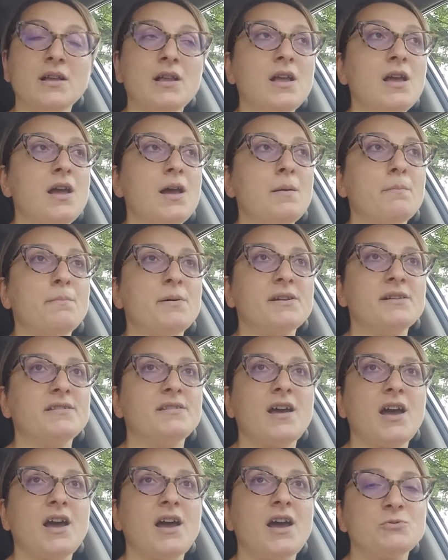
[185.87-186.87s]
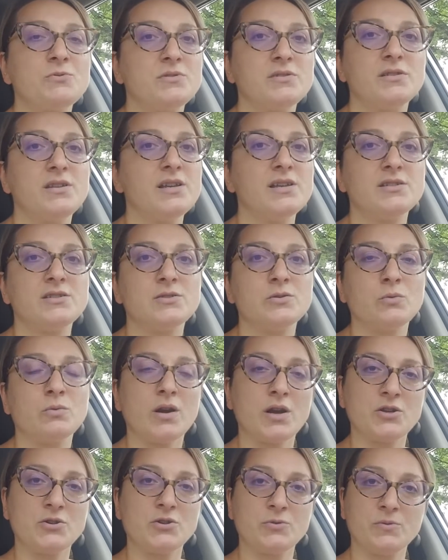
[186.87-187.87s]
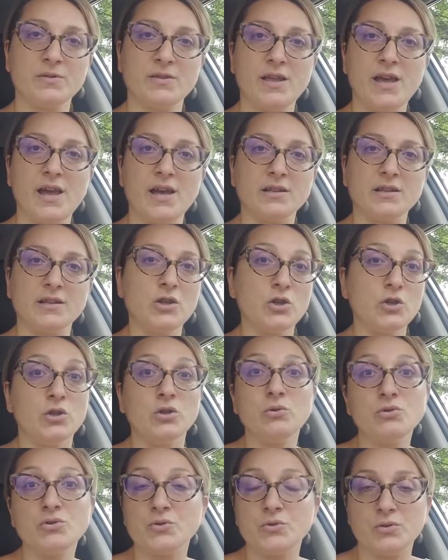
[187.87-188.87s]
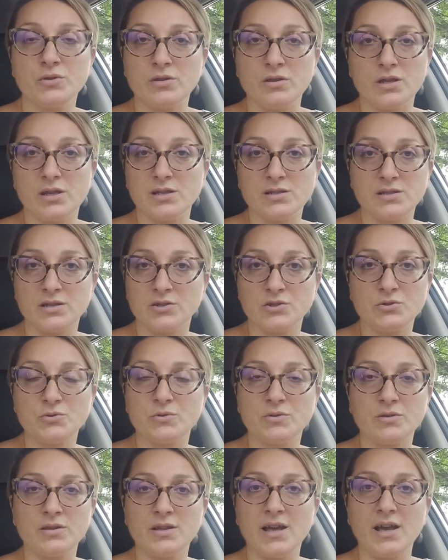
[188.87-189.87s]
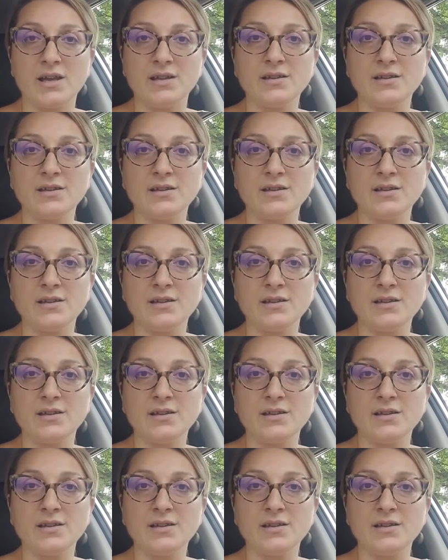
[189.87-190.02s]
But I shouldn't this or I shouldn't that. You shouldn't this and shouldn't that.